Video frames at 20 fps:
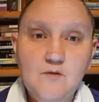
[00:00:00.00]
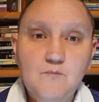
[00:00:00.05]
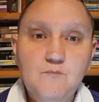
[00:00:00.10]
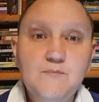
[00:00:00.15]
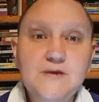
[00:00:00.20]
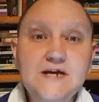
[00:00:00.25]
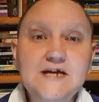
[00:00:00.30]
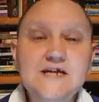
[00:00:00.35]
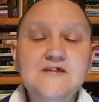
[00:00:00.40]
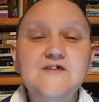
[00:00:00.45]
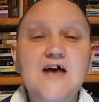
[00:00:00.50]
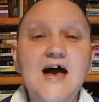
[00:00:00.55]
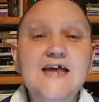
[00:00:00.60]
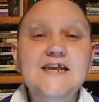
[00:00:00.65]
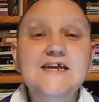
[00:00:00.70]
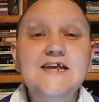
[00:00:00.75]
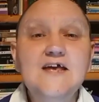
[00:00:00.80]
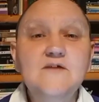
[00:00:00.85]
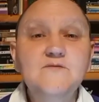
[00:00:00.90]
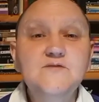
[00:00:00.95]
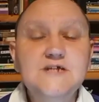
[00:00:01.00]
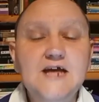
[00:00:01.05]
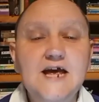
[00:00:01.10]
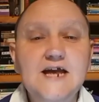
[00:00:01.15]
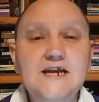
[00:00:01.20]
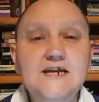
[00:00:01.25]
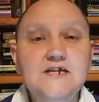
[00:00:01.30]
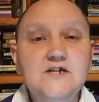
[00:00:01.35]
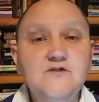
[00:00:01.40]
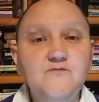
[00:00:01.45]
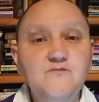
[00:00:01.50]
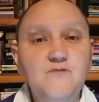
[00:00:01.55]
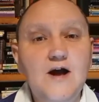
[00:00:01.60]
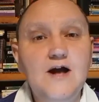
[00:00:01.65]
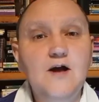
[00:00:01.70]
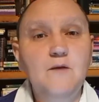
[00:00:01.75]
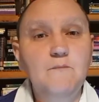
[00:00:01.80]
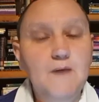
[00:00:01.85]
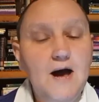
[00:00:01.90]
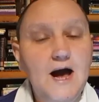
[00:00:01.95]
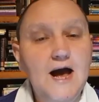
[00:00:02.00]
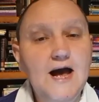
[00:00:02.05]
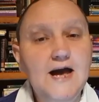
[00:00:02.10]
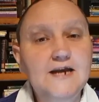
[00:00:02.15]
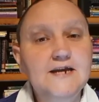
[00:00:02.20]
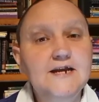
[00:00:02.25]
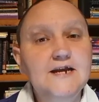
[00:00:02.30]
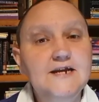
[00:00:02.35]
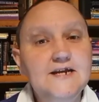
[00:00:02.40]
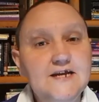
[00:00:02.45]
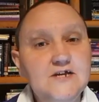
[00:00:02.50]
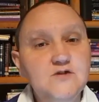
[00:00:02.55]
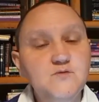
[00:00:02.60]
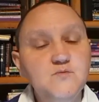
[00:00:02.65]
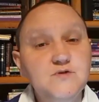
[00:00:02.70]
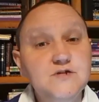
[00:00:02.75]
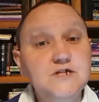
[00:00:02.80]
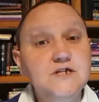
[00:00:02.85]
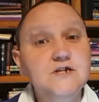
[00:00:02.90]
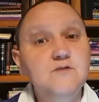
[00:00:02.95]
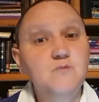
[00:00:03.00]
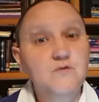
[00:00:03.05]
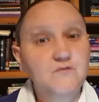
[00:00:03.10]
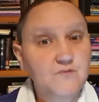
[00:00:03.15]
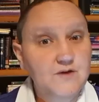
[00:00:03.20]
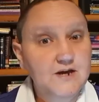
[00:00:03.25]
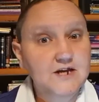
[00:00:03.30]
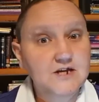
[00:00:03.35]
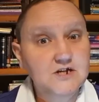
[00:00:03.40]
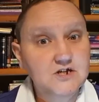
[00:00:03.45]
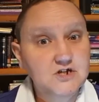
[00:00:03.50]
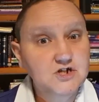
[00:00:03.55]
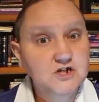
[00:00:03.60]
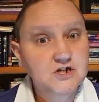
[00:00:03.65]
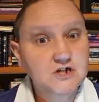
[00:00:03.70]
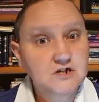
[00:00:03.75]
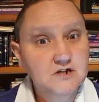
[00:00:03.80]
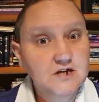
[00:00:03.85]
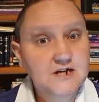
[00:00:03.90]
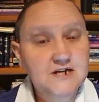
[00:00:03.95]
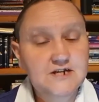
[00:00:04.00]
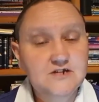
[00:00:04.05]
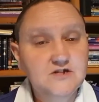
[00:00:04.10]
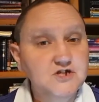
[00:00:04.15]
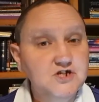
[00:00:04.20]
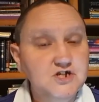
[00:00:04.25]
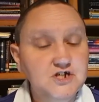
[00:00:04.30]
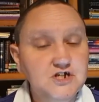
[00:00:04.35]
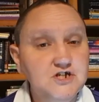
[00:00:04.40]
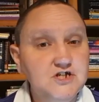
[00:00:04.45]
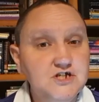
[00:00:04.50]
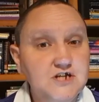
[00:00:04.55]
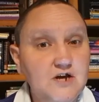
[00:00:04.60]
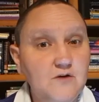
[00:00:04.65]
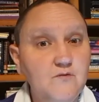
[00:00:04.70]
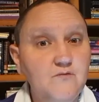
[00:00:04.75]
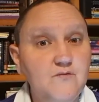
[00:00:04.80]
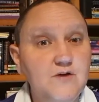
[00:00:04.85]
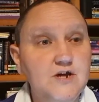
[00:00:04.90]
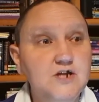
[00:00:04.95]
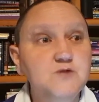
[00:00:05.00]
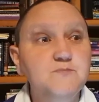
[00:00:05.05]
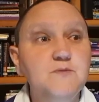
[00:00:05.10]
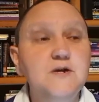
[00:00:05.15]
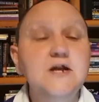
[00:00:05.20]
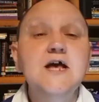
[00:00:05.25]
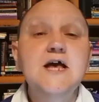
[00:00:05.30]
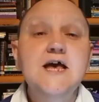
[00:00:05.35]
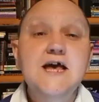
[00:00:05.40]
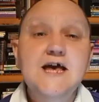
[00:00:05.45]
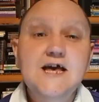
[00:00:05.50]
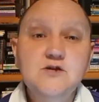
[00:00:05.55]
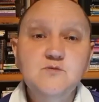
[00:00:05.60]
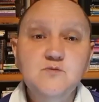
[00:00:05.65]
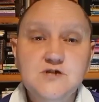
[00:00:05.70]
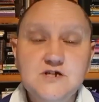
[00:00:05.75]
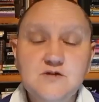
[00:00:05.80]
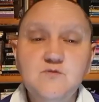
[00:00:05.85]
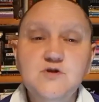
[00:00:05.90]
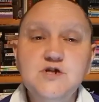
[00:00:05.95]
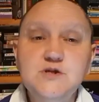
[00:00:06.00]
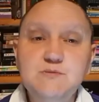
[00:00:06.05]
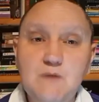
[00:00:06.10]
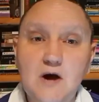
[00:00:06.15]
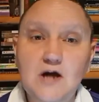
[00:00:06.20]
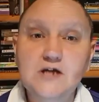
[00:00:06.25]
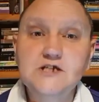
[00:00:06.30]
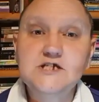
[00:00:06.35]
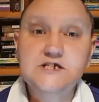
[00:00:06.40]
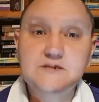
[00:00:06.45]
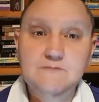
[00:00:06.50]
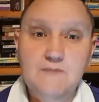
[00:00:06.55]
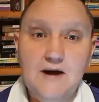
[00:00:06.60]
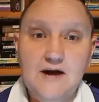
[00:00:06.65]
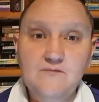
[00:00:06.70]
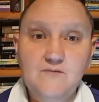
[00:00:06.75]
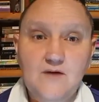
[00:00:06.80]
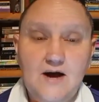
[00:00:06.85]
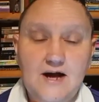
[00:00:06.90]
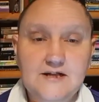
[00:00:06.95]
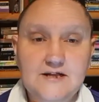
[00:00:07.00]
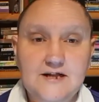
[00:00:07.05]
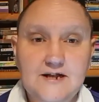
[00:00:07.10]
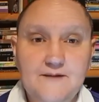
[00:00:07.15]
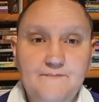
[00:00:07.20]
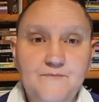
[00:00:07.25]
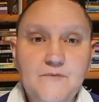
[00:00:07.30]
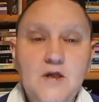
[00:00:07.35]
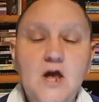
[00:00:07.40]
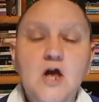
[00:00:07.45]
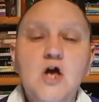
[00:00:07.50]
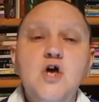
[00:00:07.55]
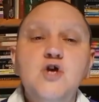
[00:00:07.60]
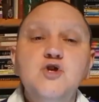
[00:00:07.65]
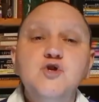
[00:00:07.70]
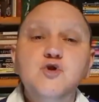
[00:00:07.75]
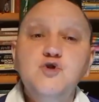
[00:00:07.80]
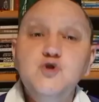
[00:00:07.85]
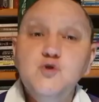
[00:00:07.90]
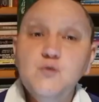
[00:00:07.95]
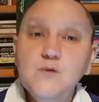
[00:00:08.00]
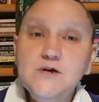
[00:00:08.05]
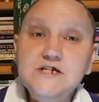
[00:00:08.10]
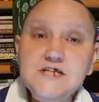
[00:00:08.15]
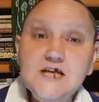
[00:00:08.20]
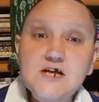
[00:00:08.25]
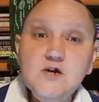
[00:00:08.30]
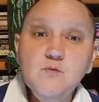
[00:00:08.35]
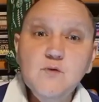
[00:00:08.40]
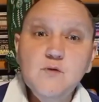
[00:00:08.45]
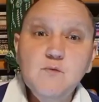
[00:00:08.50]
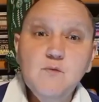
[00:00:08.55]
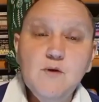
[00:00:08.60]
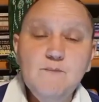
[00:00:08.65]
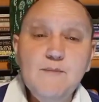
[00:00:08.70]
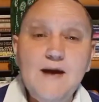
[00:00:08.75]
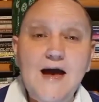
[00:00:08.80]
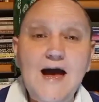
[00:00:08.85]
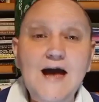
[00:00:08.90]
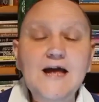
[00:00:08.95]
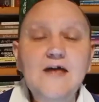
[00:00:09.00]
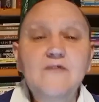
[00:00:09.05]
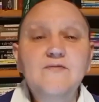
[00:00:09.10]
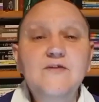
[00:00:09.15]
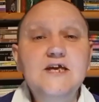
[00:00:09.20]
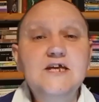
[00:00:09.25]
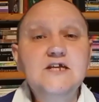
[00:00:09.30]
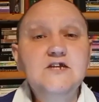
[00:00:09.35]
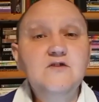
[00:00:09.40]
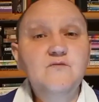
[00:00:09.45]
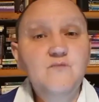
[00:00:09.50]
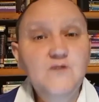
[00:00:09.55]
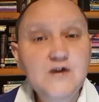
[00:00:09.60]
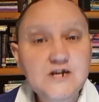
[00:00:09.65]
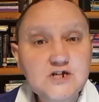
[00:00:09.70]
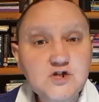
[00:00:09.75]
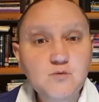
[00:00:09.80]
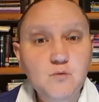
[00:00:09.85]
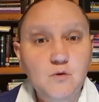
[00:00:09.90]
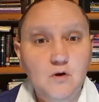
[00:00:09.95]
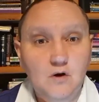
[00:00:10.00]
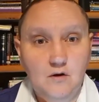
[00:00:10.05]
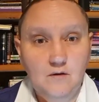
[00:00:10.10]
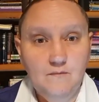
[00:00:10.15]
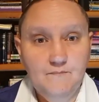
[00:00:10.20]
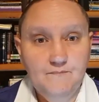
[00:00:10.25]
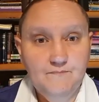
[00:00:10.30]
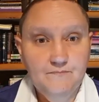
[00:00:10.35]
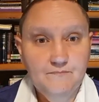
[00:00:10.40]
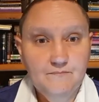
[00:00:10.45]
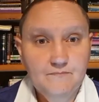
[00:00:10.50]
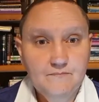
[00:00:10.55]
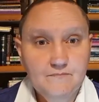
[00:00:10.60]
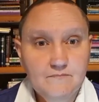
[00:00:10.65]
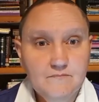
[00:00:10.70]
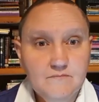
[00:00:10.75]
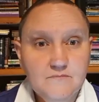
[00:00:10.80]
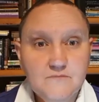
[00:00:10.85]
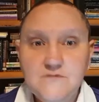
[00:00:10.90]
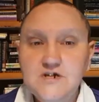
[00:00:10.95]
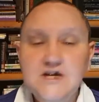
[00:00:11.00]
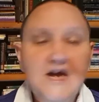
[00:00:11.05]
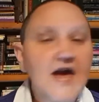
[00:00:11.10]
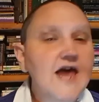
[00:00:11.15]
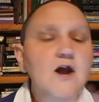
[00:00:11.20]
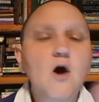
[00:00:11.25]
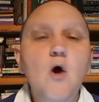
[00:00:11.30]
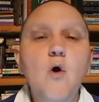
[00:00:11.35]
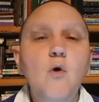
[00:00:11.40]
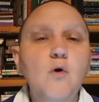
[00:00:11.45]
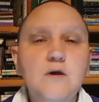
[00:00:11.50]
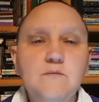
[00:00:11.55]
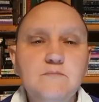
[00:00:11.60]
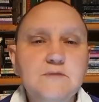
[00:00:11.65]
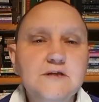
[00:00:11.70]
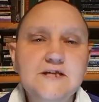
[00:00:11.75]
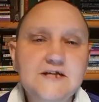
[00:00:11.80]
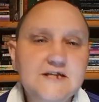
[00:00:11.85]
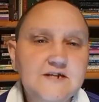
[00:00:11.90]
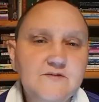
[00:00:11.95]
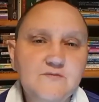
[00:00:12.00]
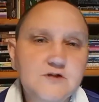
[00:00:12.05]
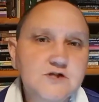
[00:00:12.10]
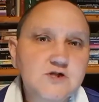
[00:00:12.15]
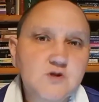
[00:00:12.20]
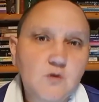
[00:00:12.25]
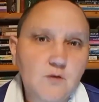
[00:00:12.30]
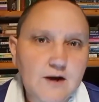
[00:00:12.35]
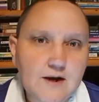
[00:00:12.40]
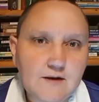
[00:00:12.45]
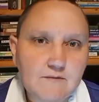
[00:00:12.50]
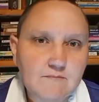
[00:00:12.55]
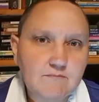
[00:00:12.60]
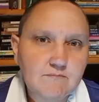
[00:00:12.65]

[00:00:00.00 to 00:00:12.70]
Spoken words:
because I didn't have standing to file mine and his was in revenge. She didn't say revenge, but his was in response to my filing. So 2 weeks later, we went back and the individual, she had a whole completely different story.